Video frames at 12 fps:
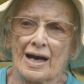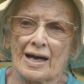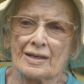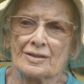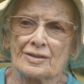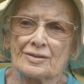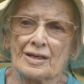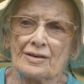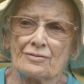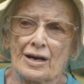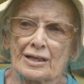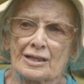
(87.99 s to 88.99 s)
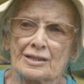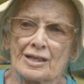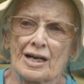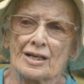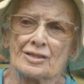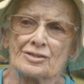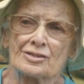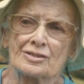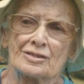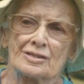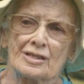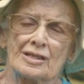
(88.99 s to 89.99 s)
And they recognized
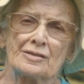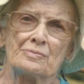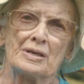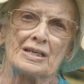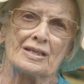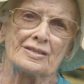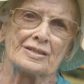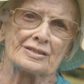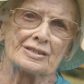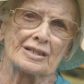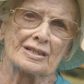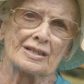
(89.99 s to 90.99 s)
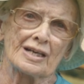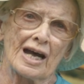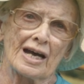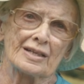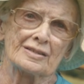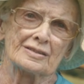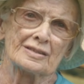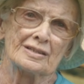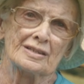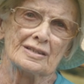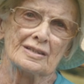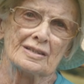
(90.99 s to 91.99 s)
in me that I had
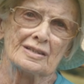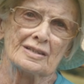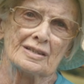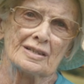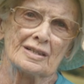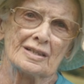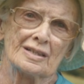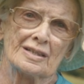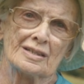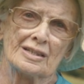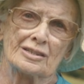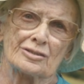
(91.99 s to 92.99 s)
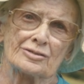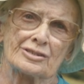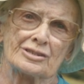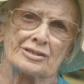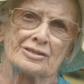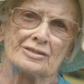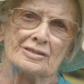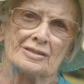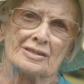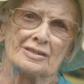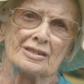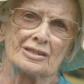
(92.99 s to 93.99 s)
a little,
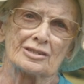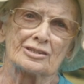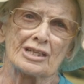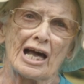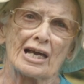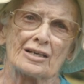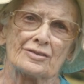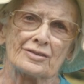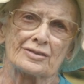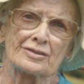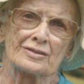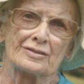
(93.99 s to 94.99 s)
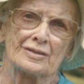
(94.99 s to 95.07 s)
a little talent.